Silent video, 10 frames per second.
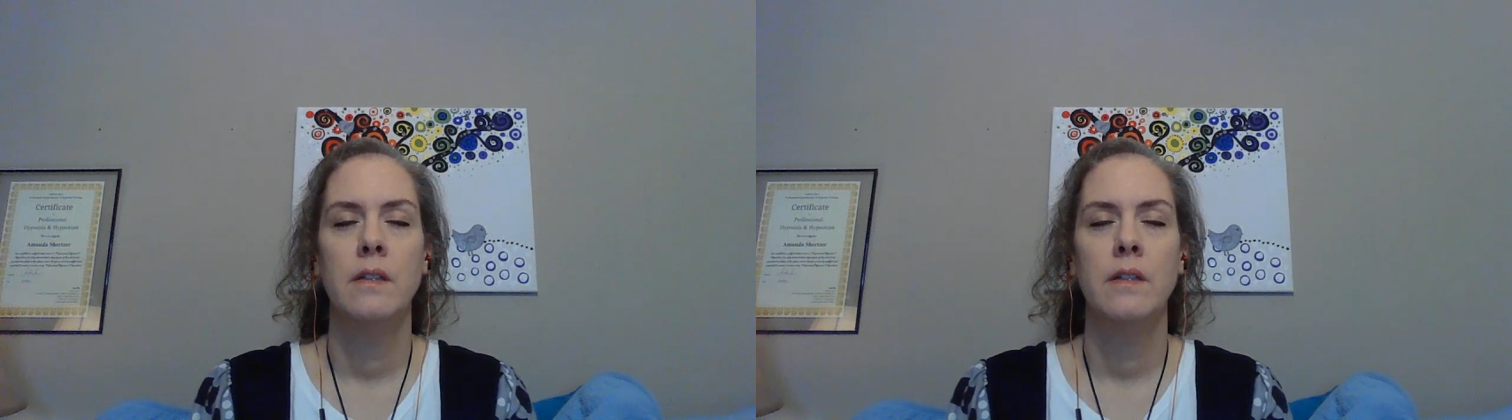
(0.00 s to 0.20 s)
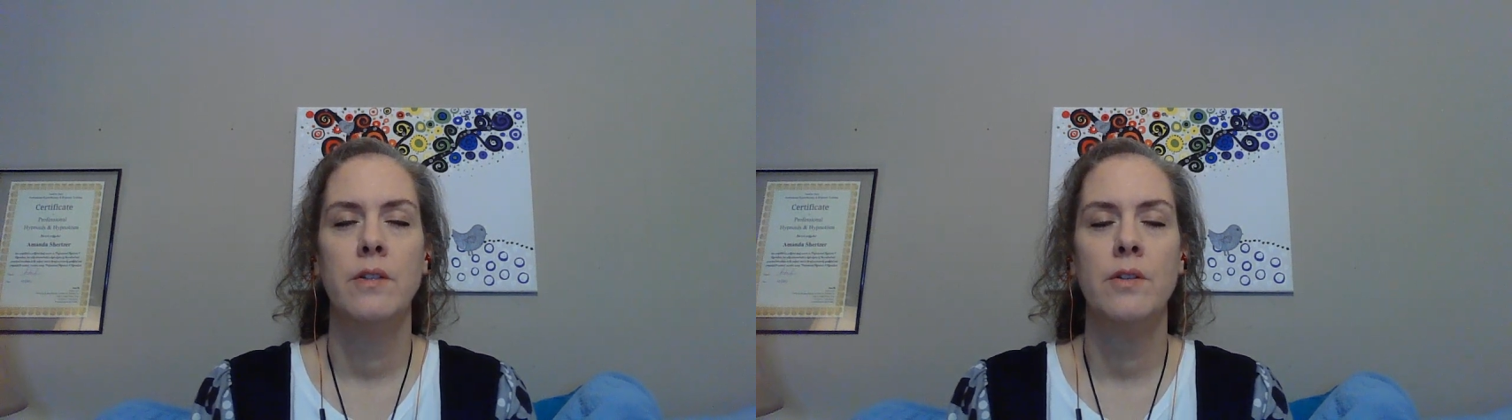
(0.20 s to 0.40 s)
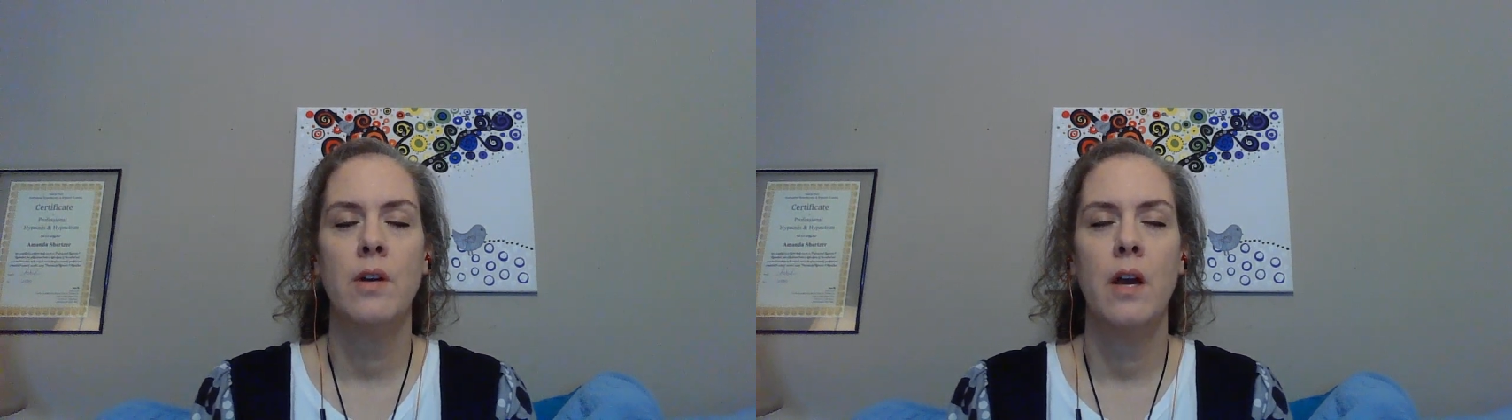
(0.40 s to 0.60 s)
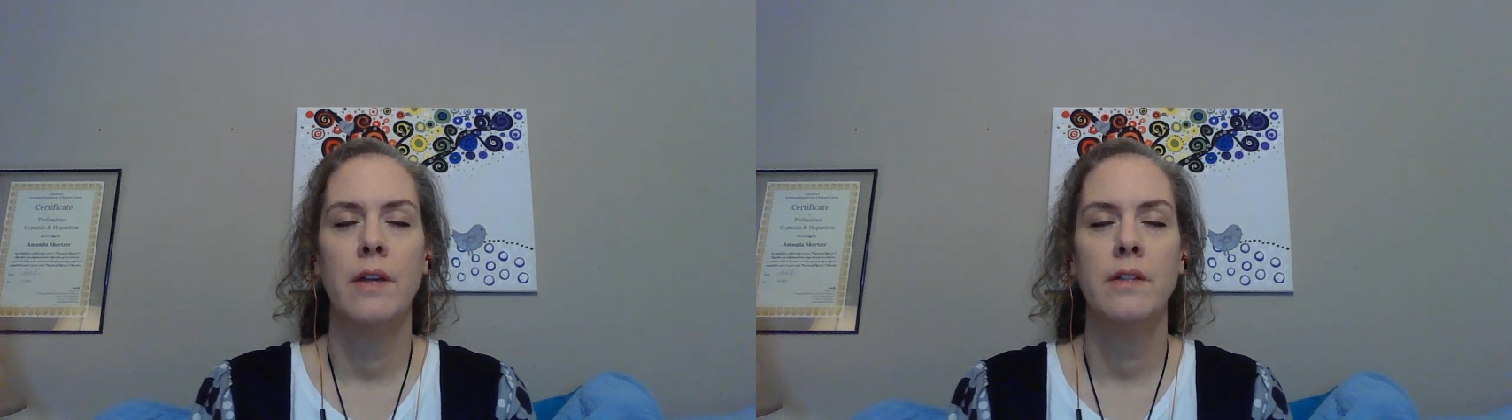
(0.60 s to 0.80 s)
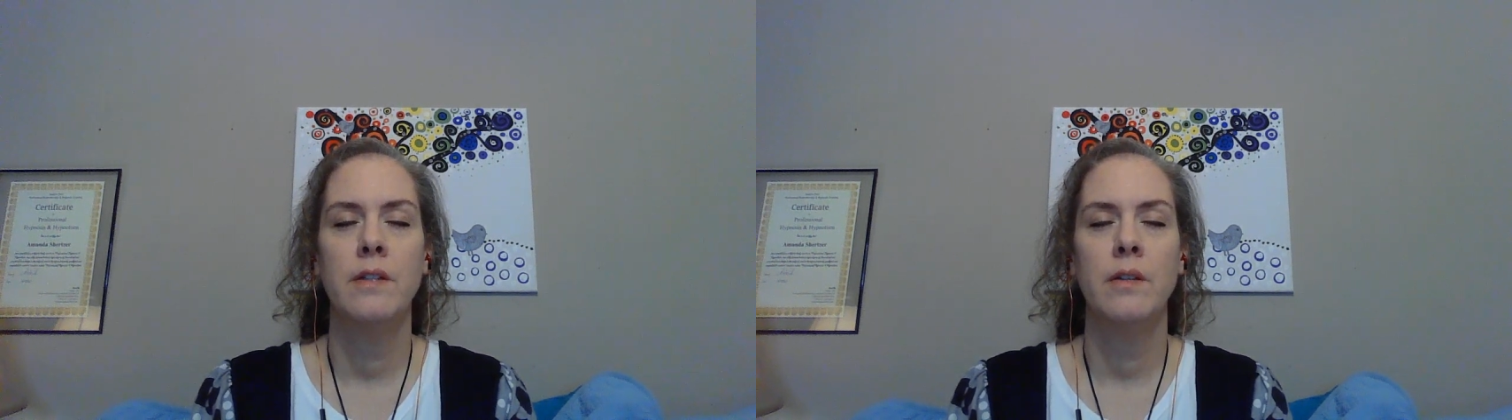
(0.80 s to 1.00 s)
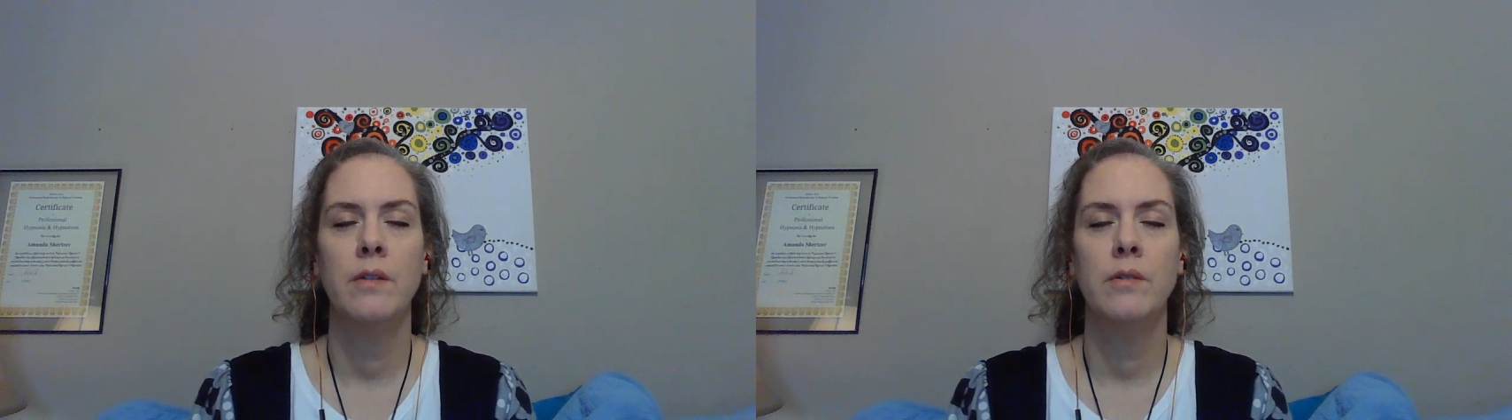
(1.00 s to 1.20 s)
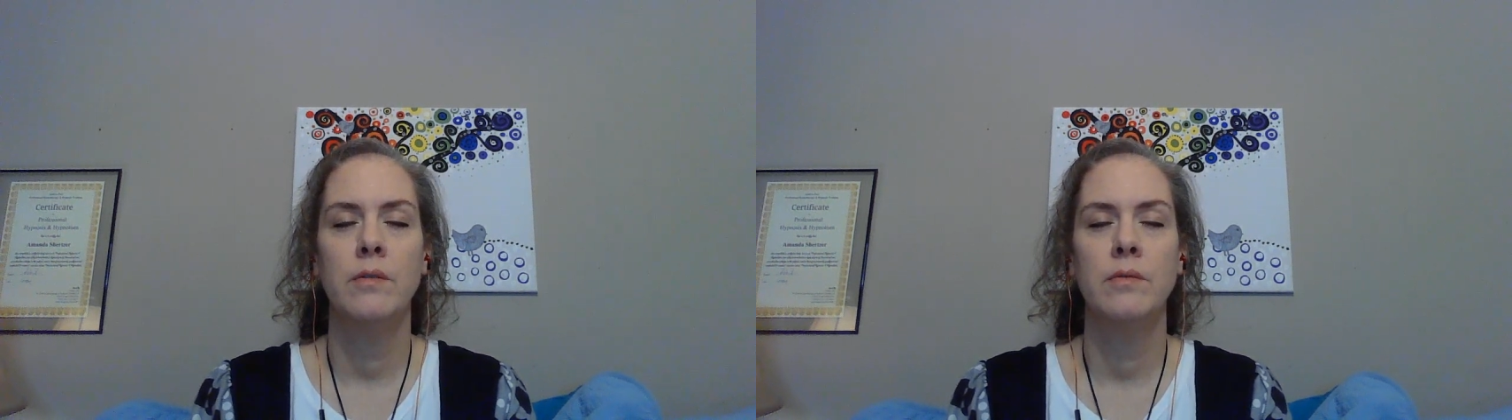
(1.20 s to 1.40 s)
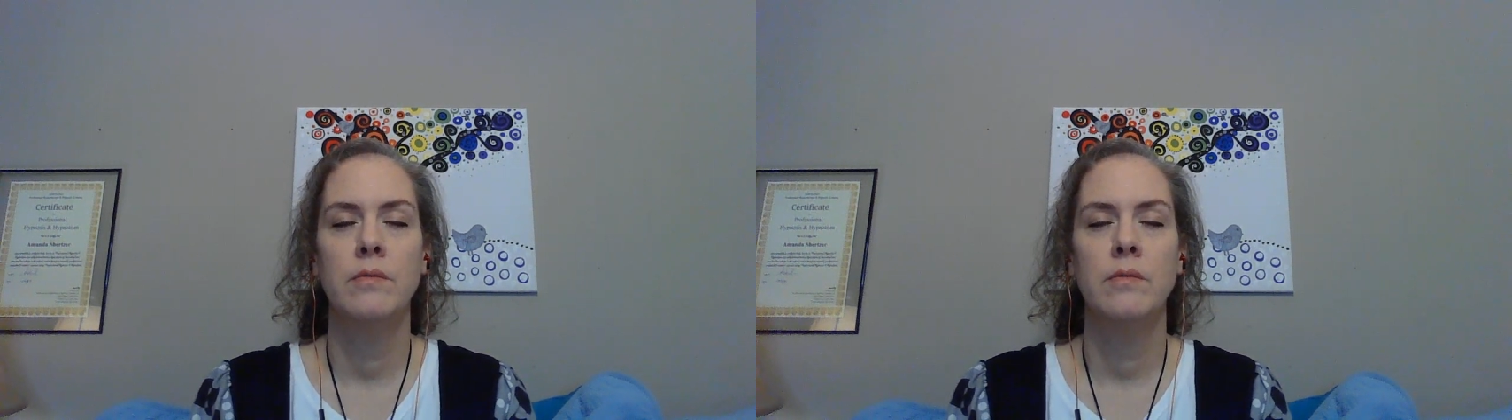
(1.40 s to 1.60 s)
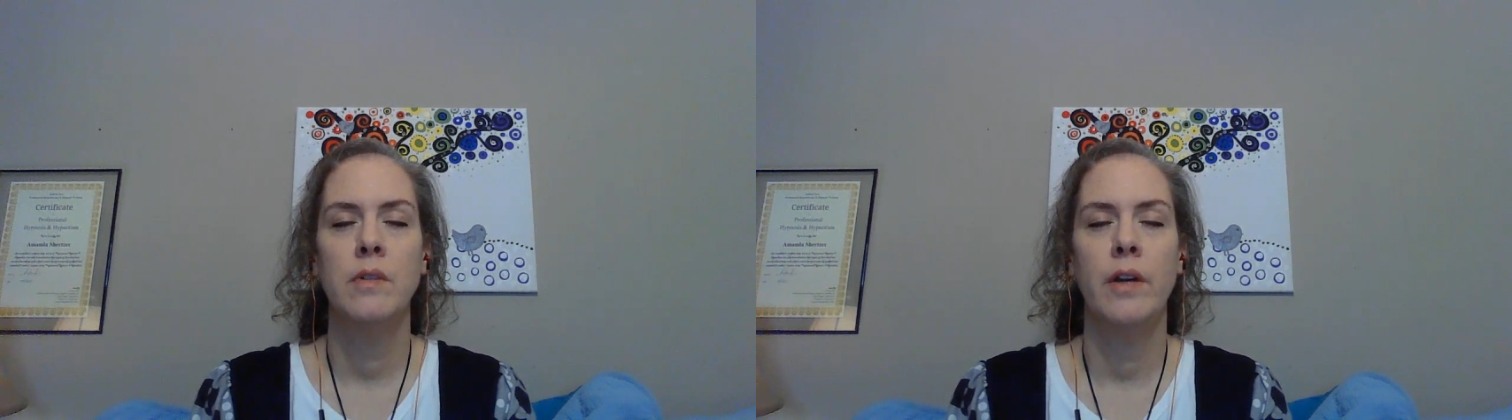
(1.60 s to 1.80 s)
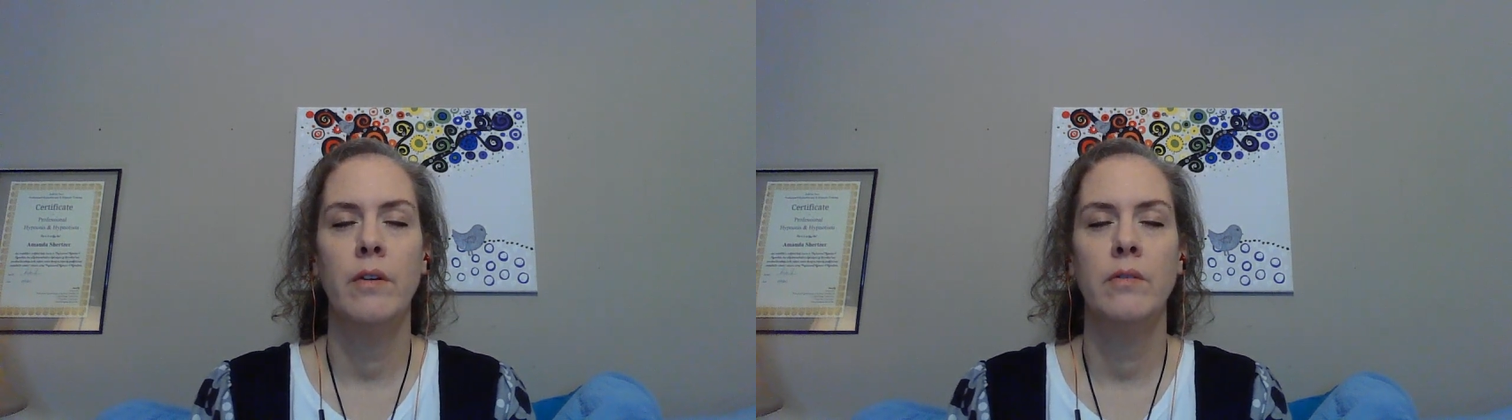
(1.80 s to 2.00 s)
He's trying to,
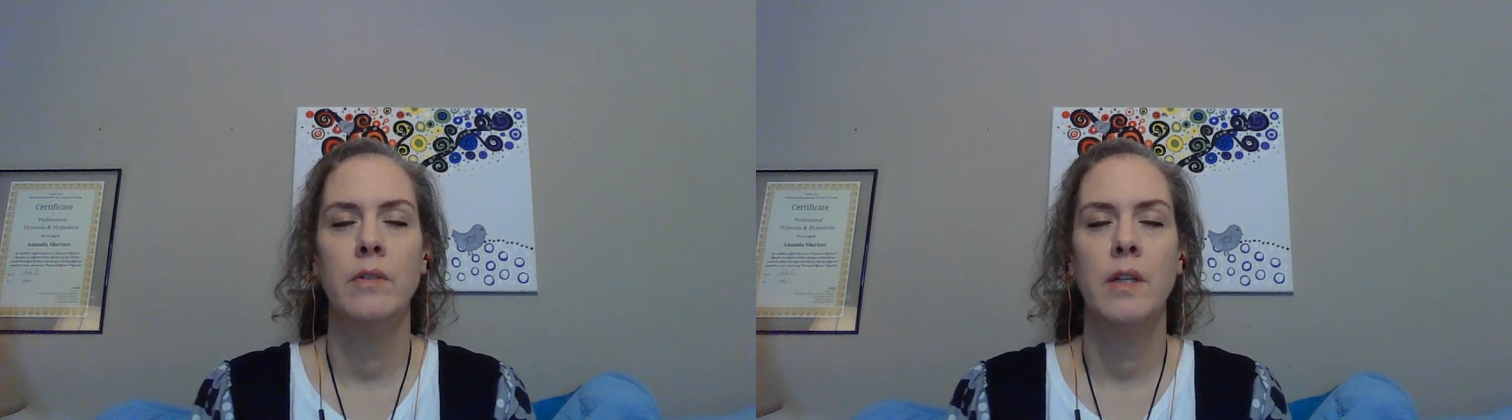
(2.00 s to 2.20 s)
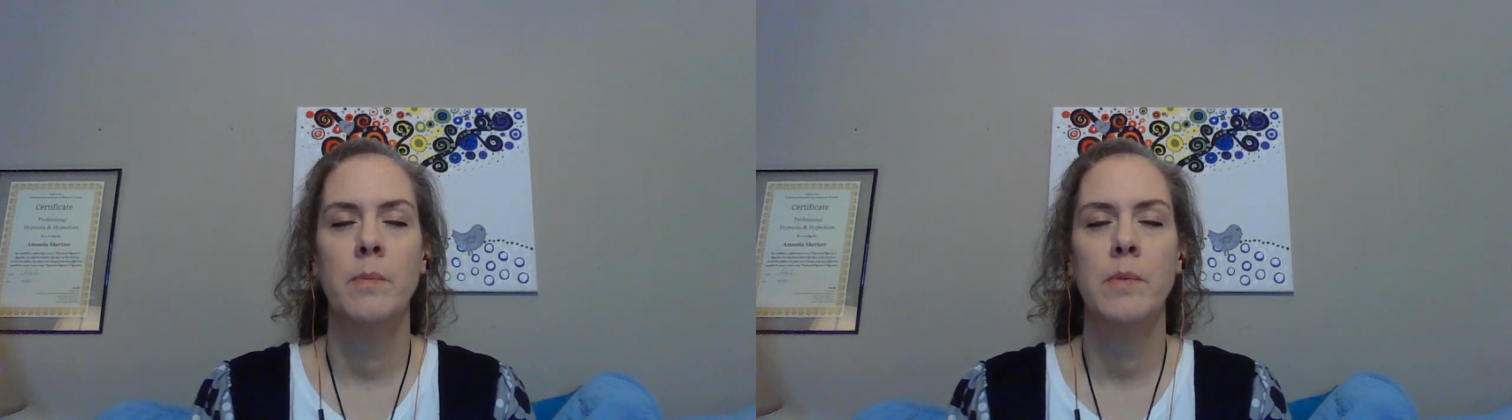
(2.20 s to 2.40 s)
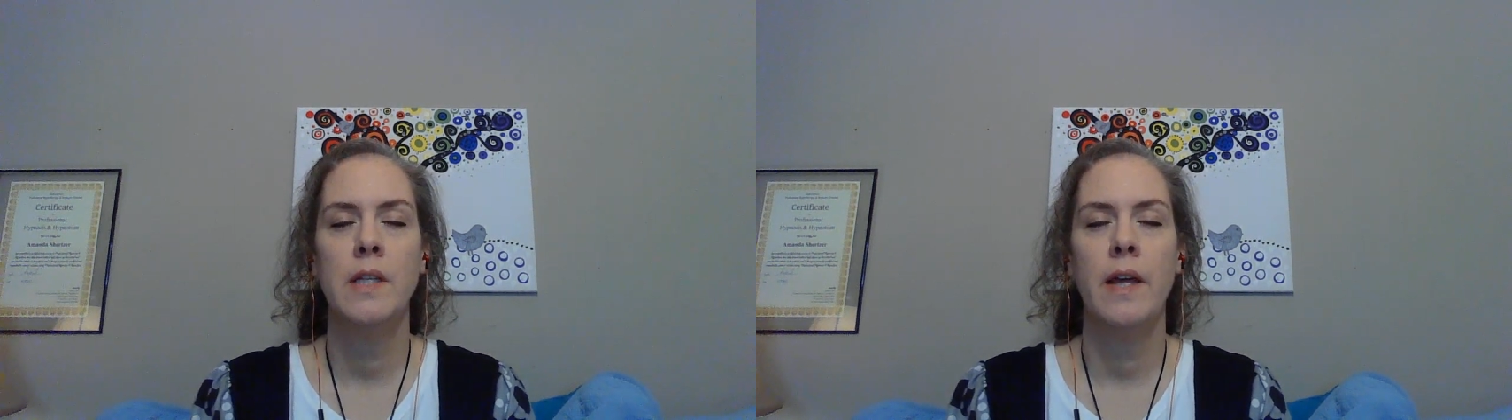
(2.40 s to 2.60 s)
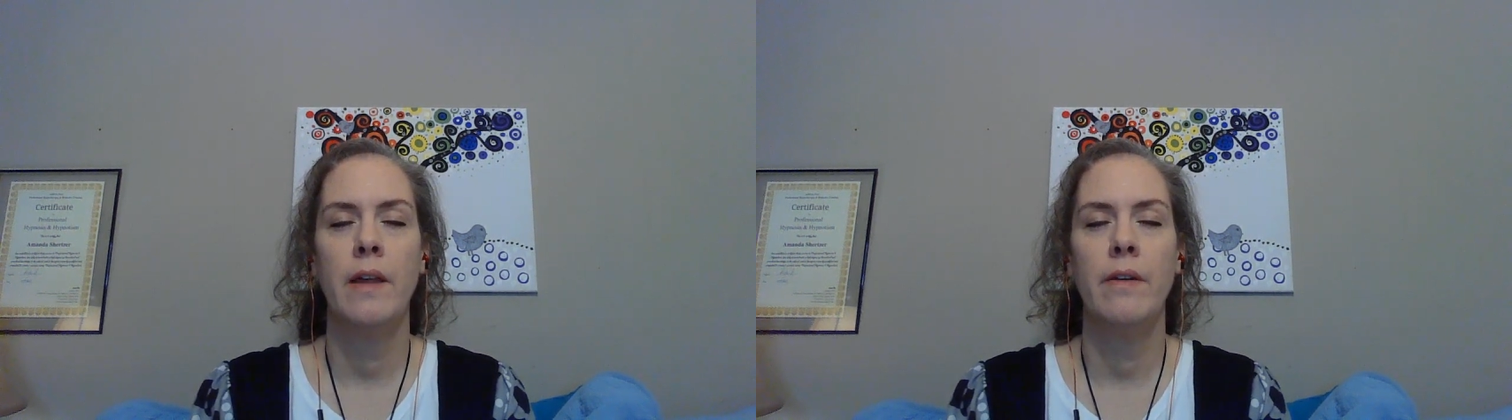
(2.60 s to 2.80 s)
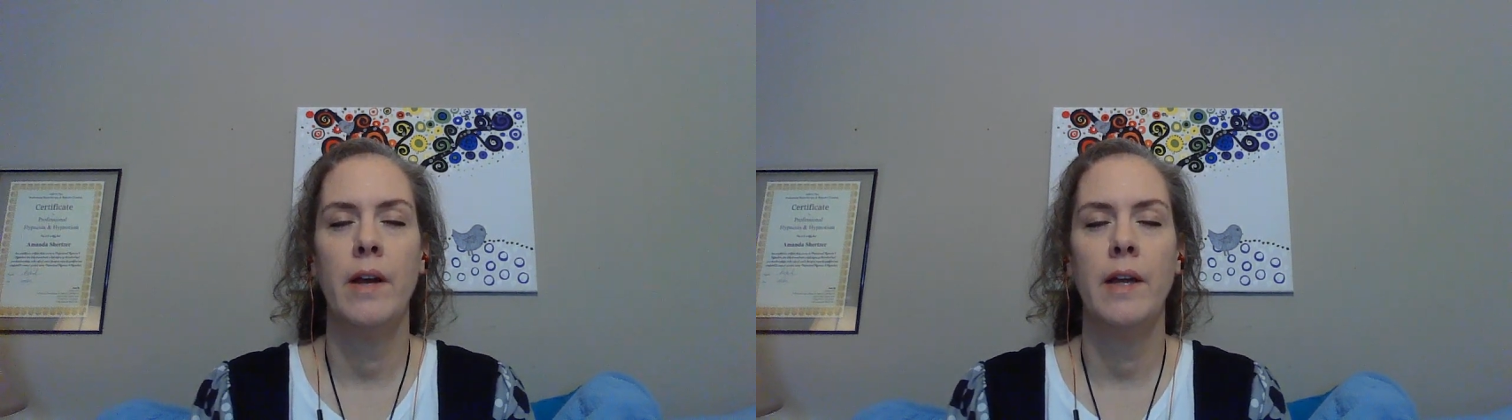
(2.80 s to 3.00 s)
you know, keep it together, I